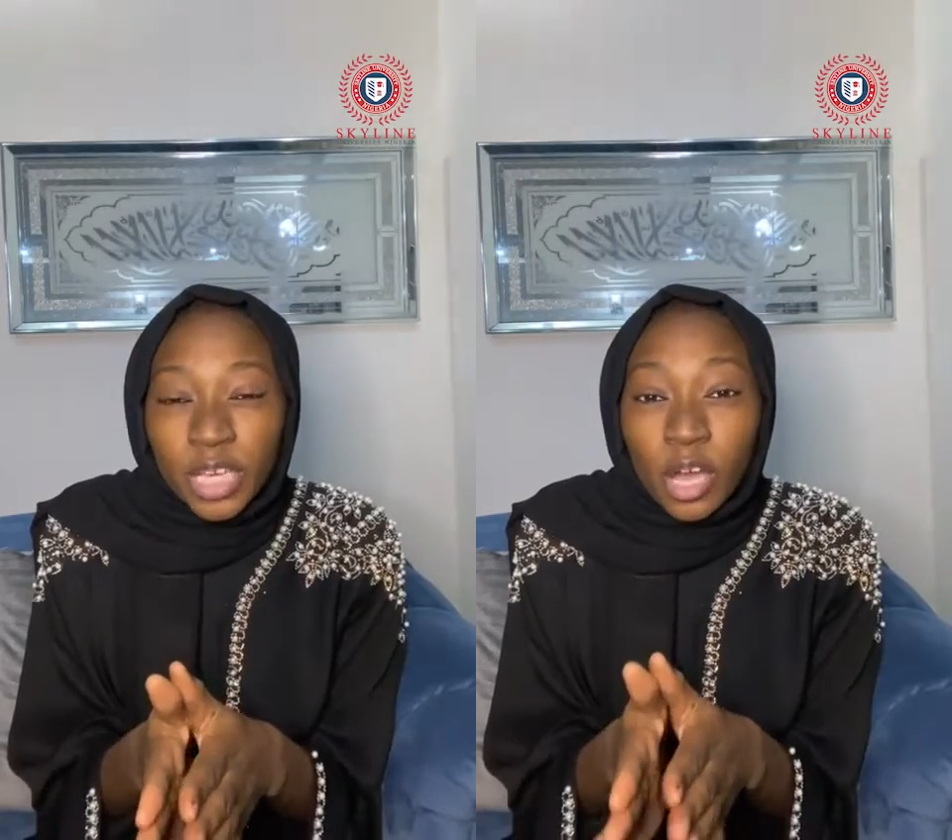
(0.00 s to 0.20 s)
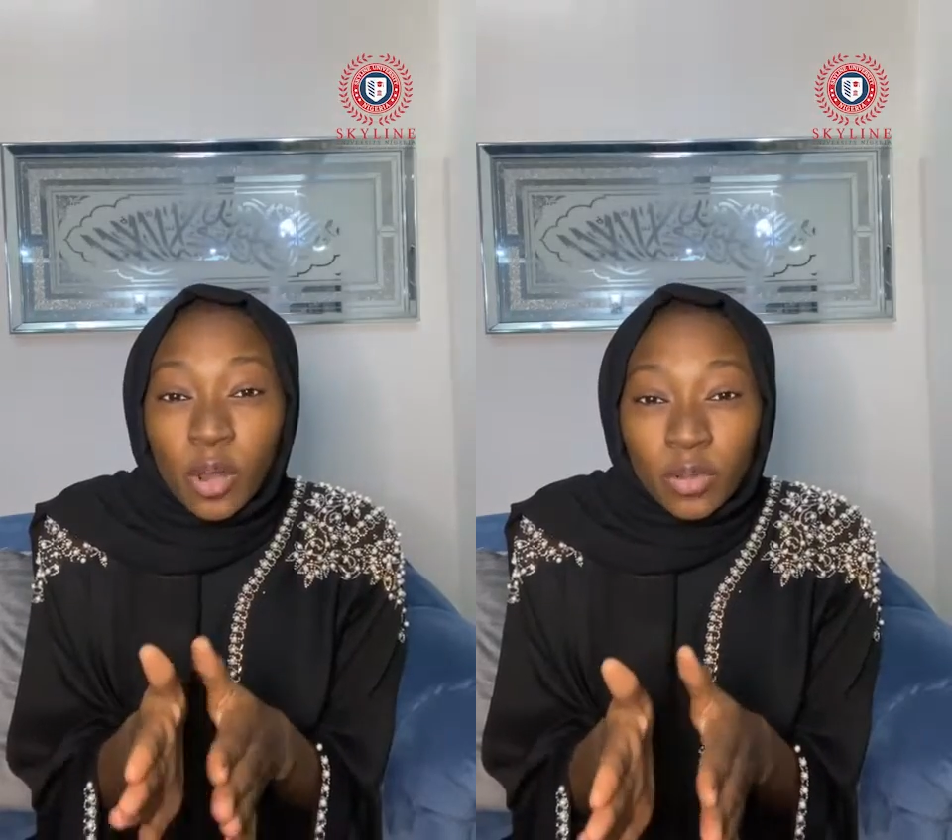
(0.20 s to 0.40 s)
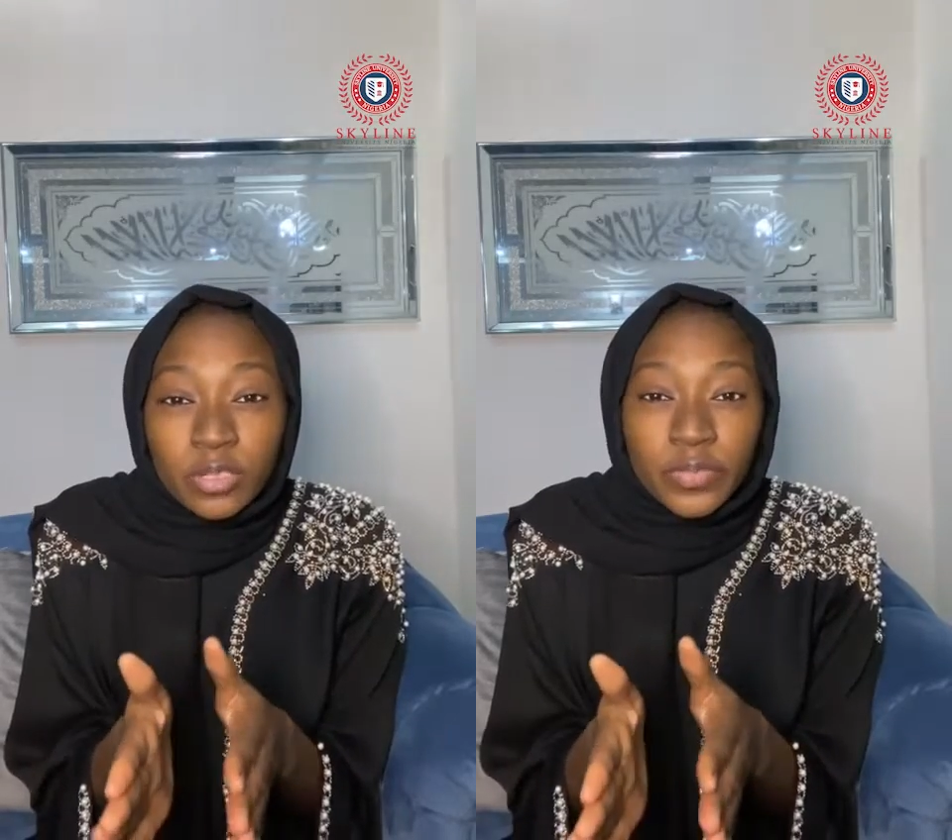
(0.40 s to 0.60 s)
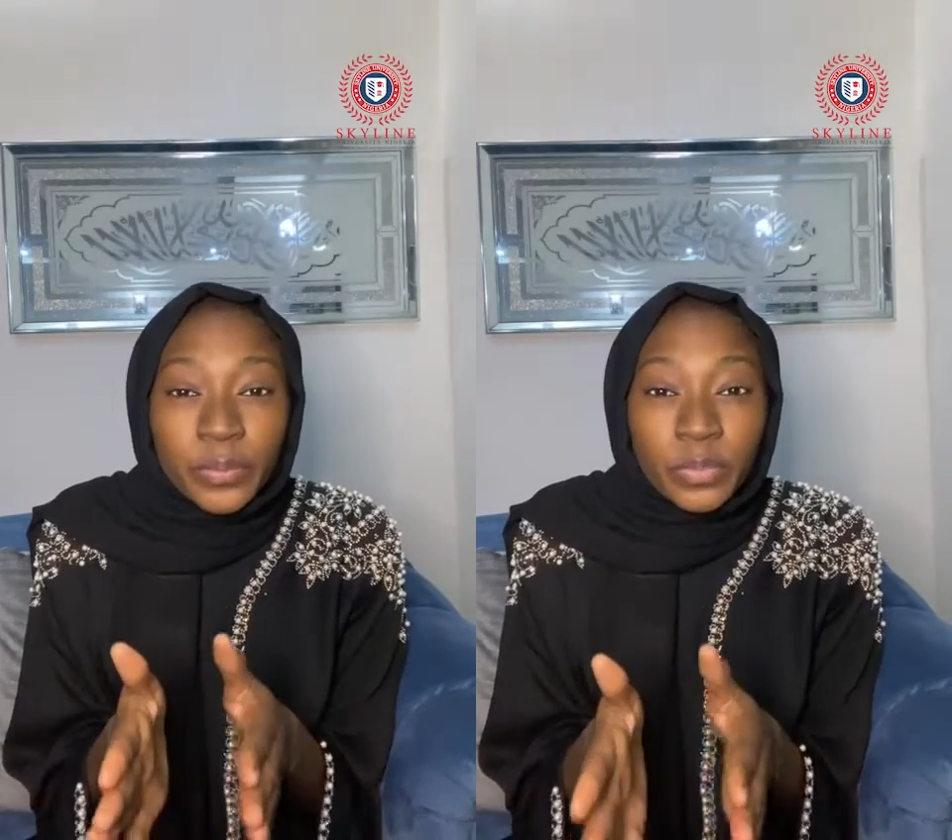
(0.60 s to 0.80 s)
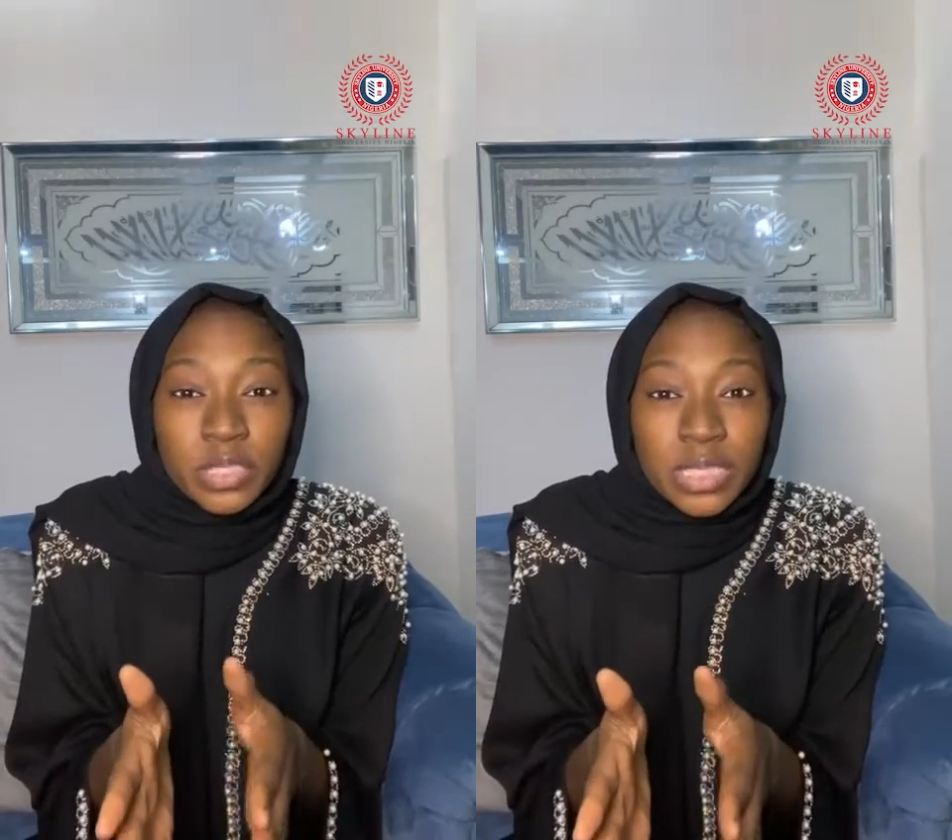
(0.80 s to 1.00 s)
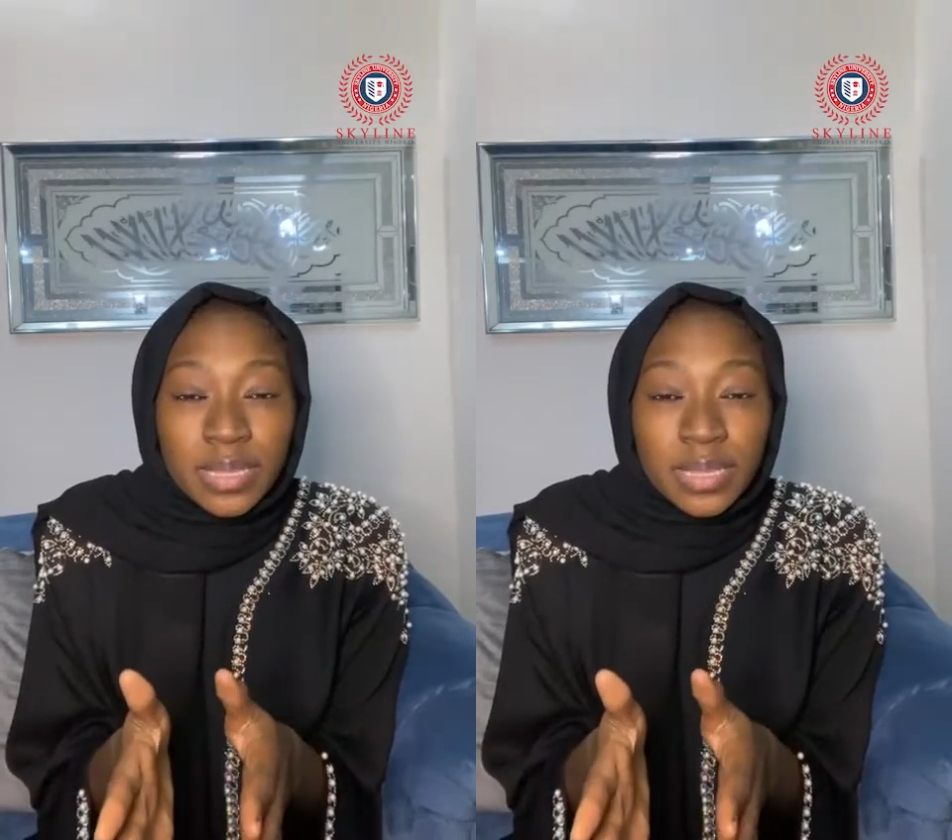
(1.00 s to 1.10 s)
a lot of important